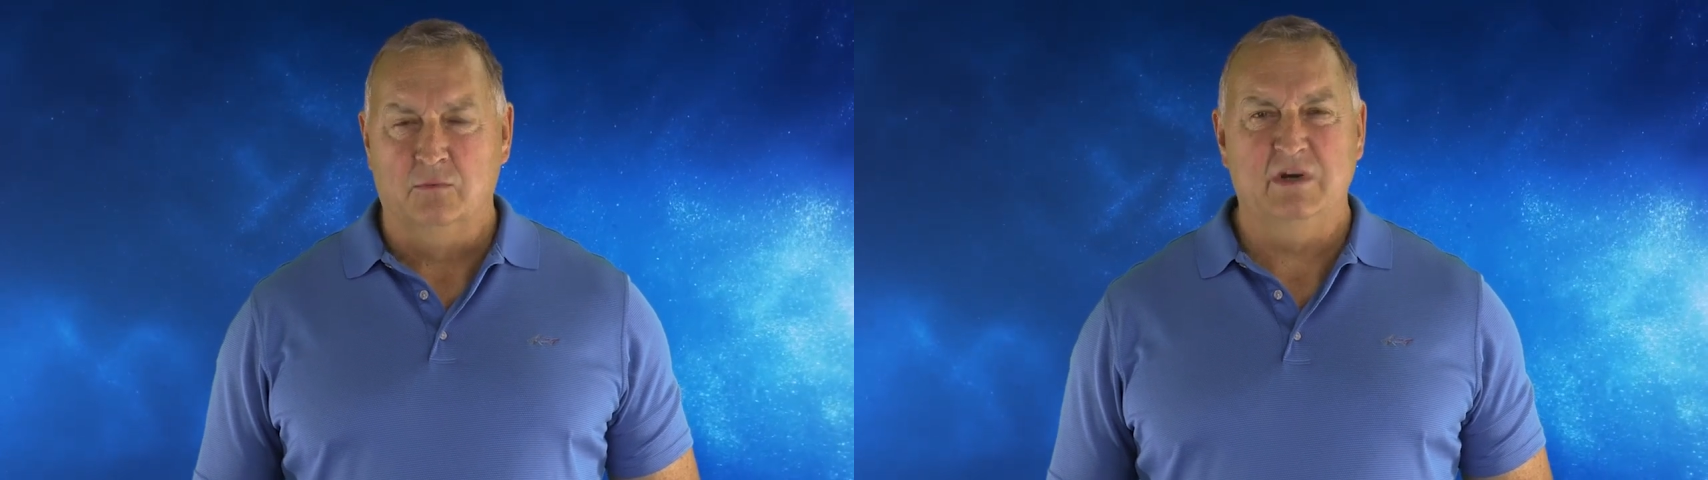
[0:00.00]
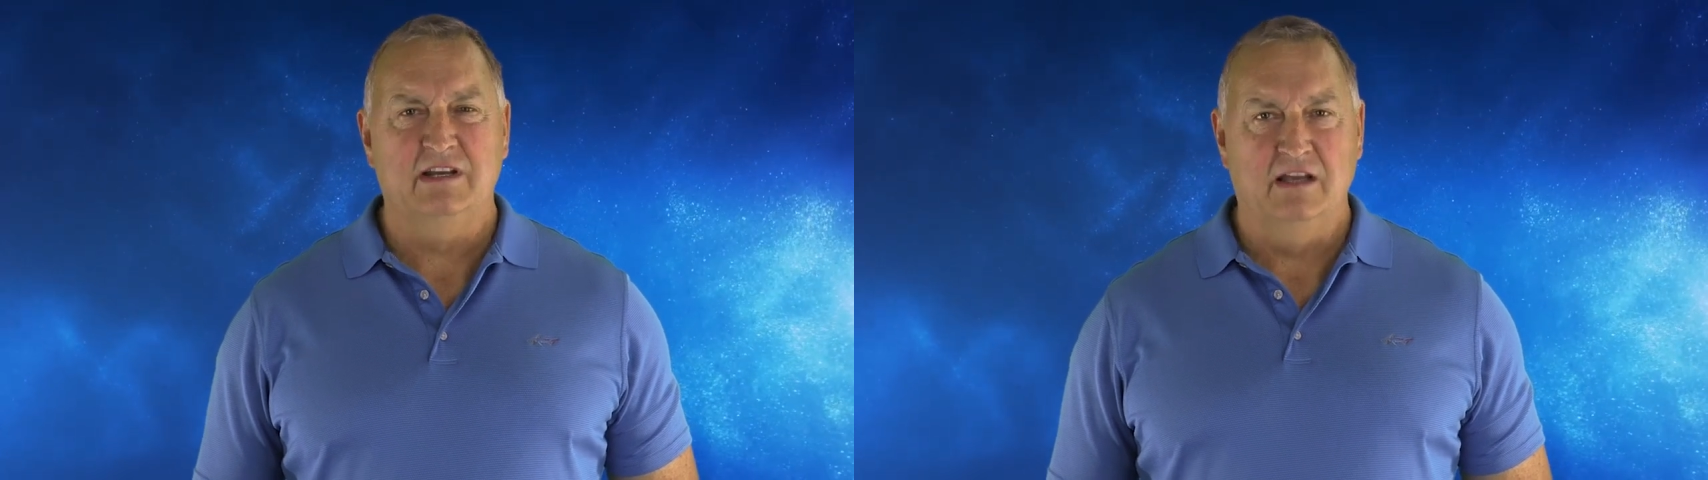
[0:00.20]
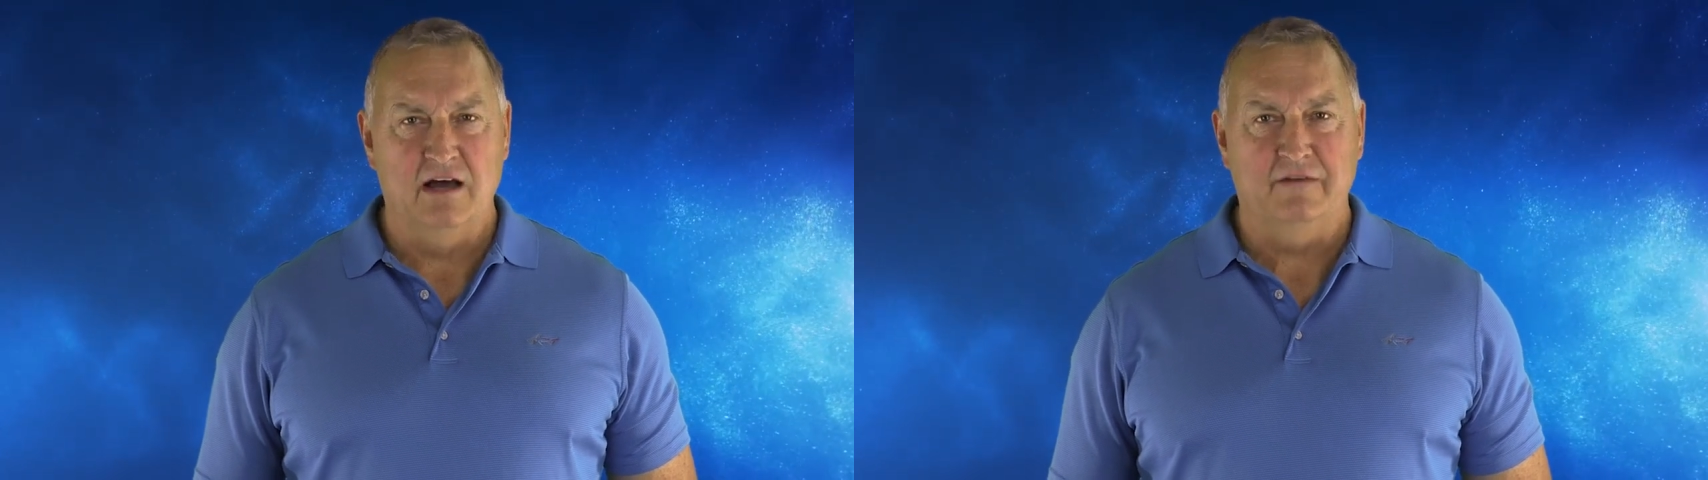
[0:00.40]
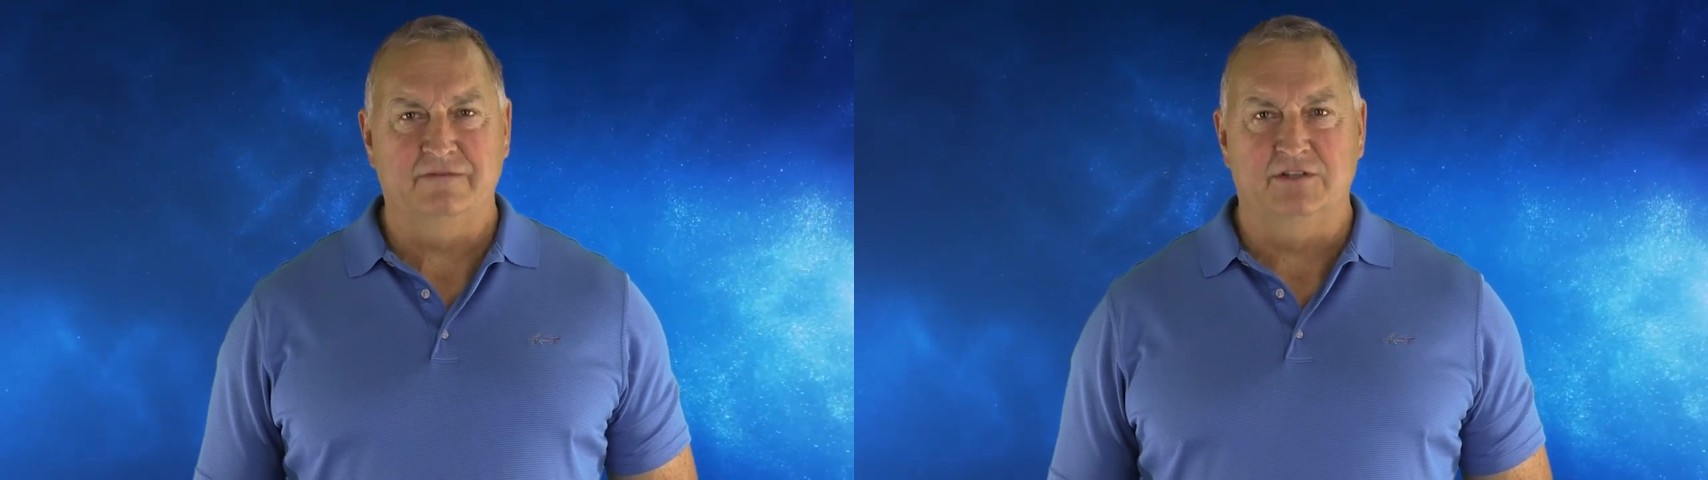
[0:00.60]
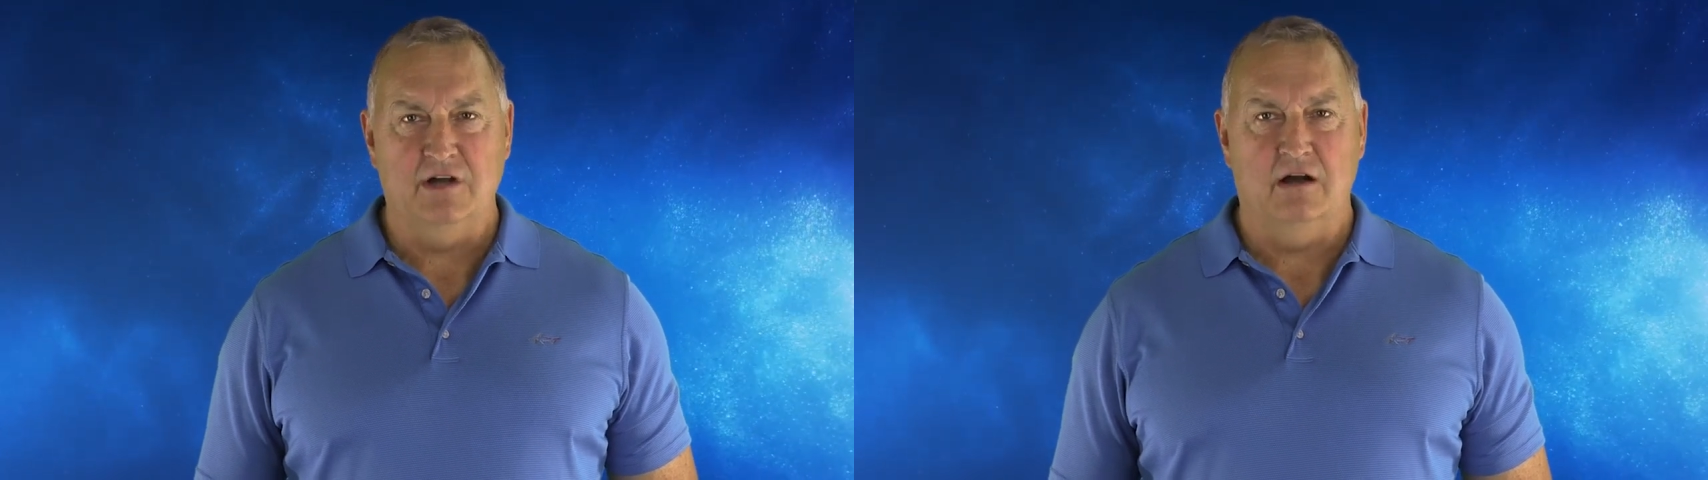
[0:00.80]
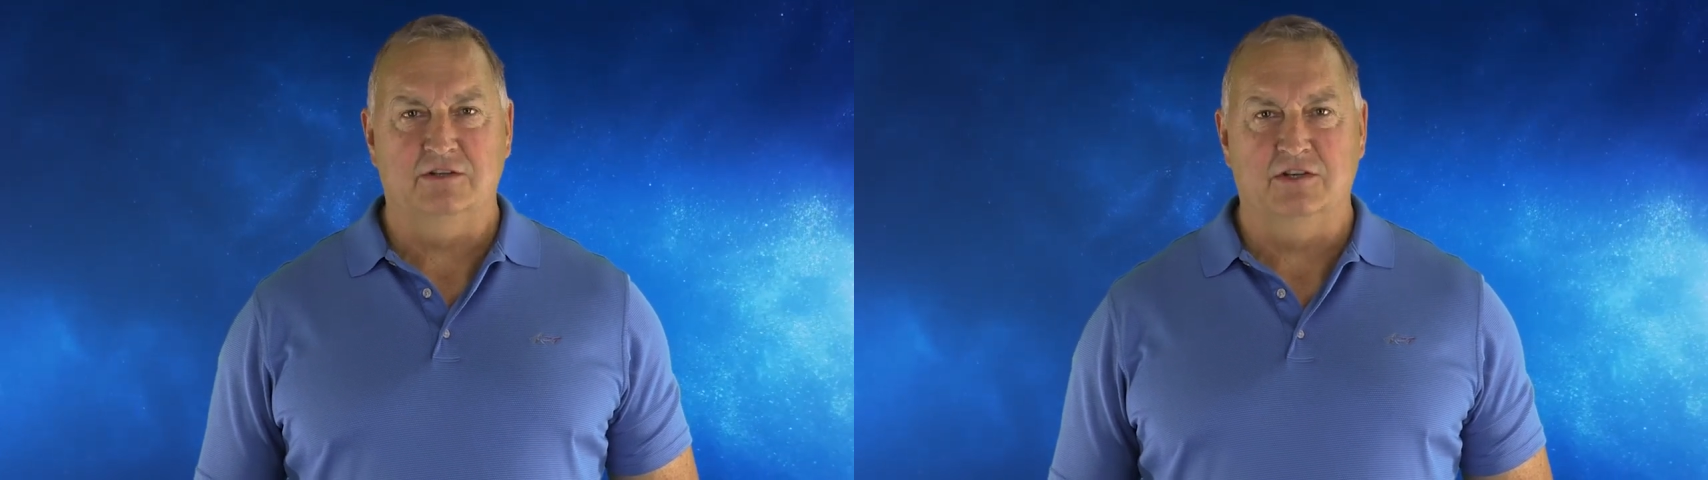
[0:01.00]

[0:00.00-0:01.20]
we'd love to talk